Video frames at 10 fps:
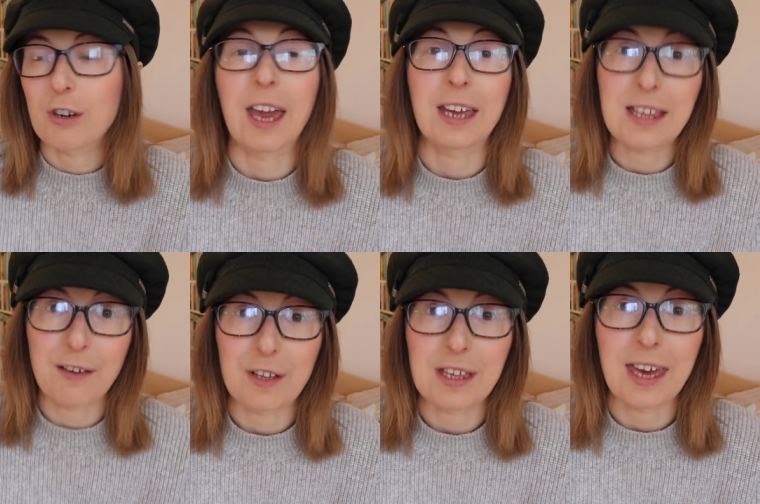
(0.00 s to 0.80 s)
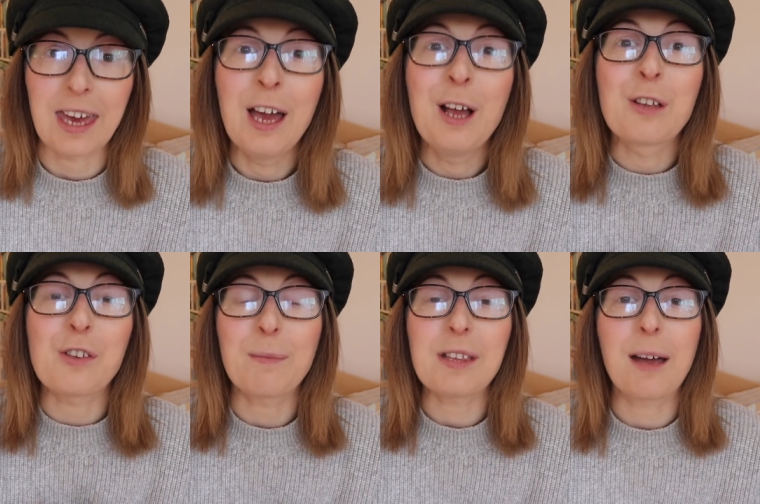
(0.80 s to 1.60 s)
creativity.
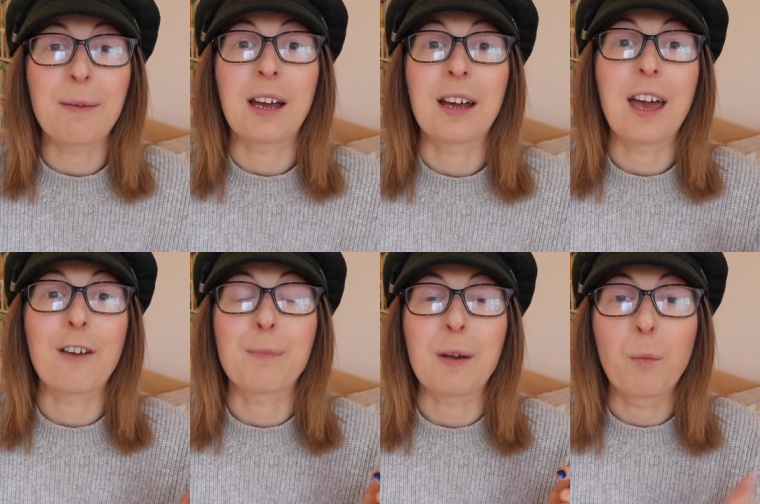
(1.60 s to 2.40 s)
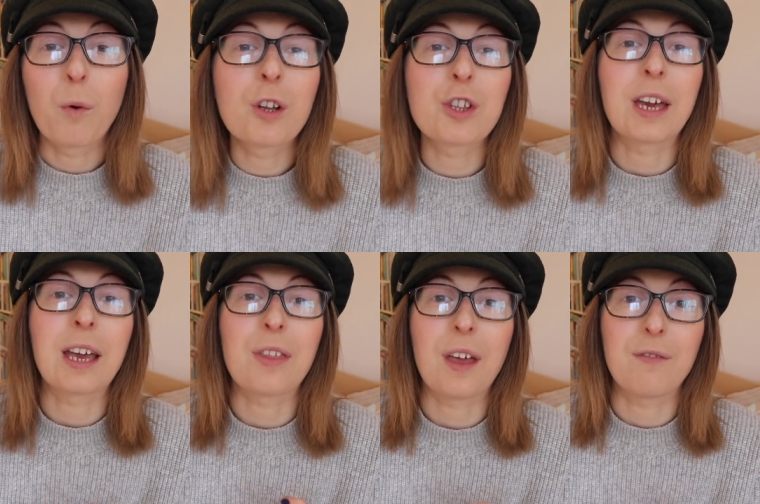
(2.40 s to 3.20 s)
So Miss M and I have been
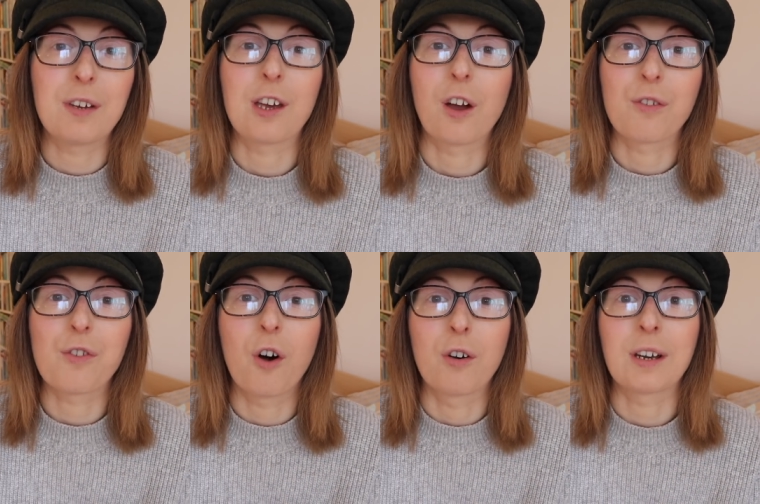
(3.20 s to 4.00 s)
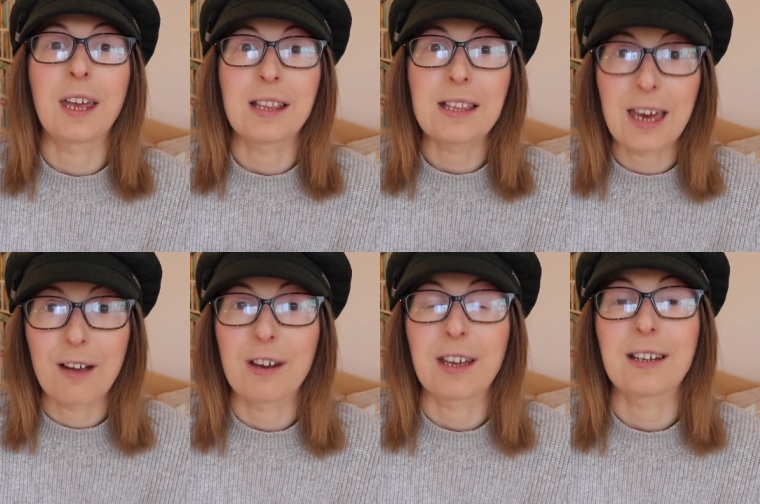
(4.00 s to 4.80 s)
watching their videos on
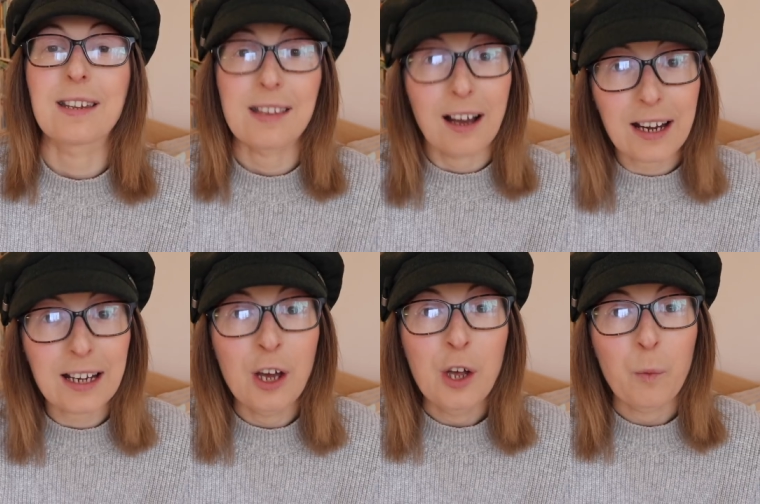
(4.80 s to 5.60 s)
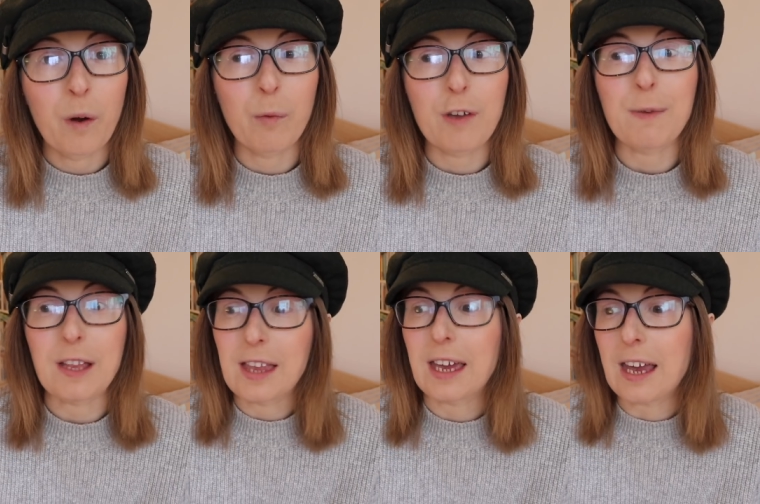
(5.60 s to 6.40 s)
interior design when we've
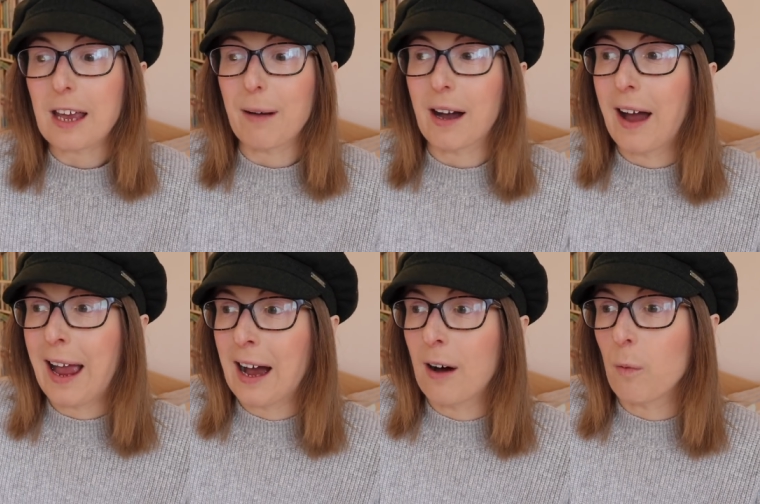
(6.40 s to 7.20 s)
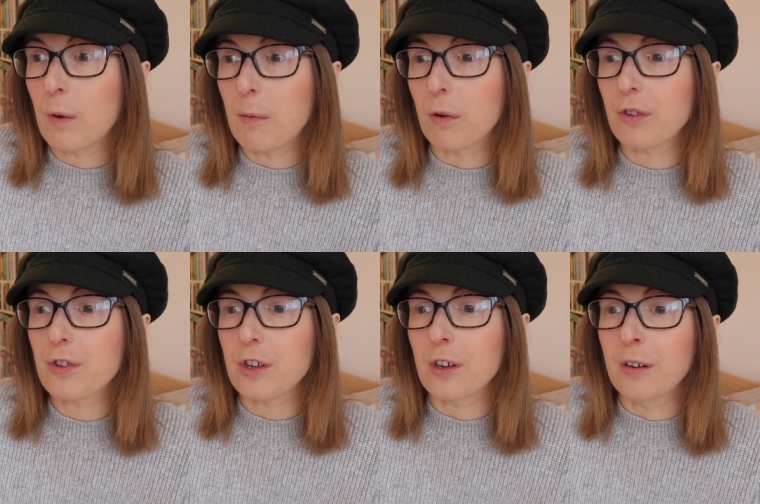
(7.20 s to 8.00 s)
been thinking about how we want
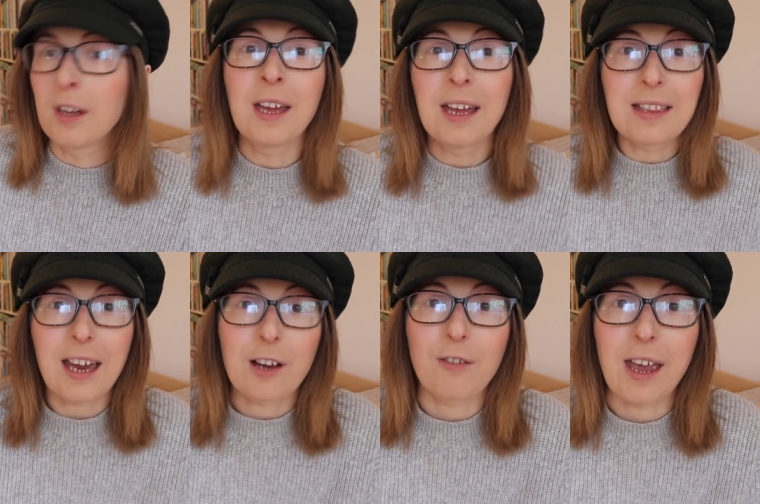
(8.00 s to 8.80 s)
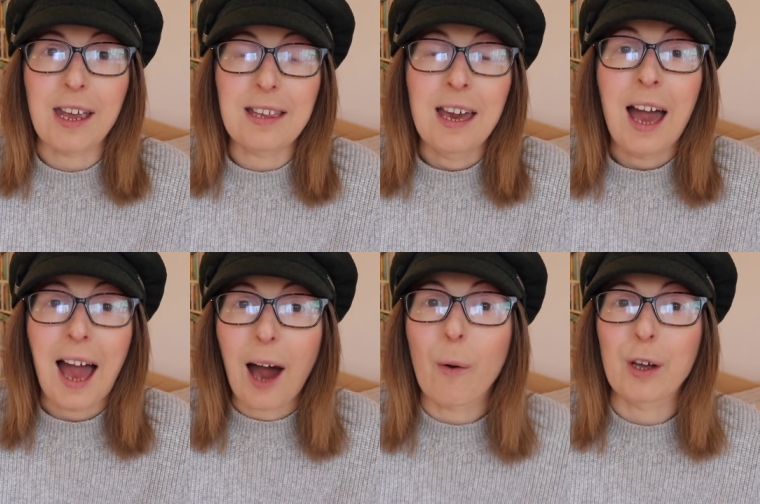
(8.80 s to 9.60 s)
to decorate
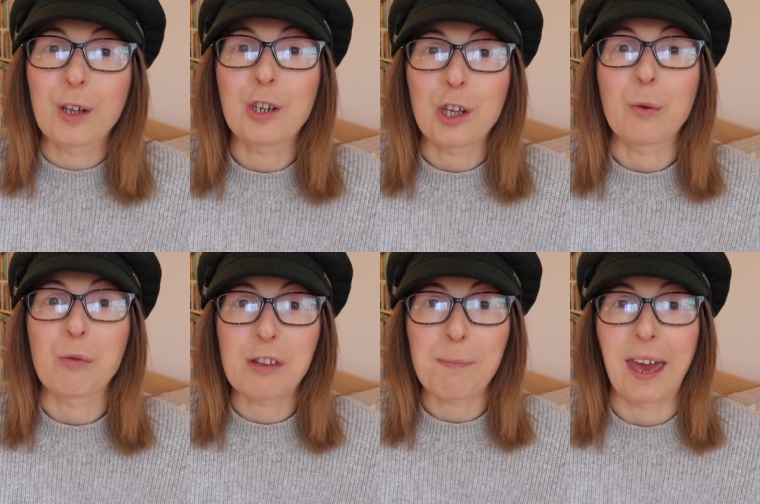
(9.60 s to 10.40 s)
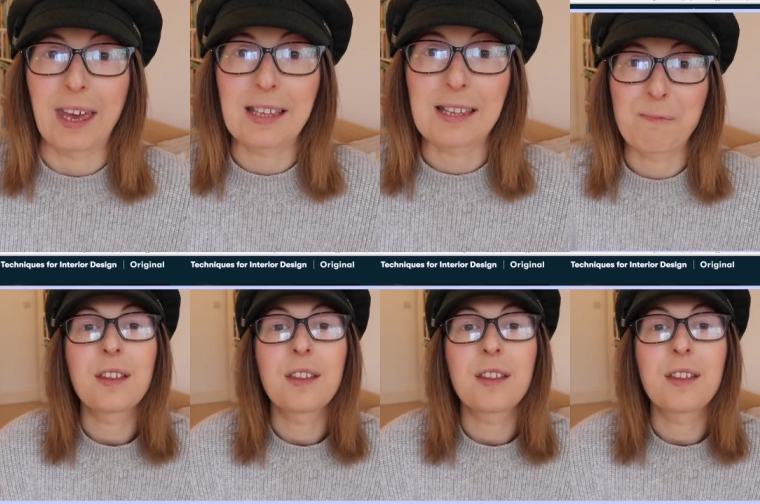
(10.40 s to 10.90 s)
our new space.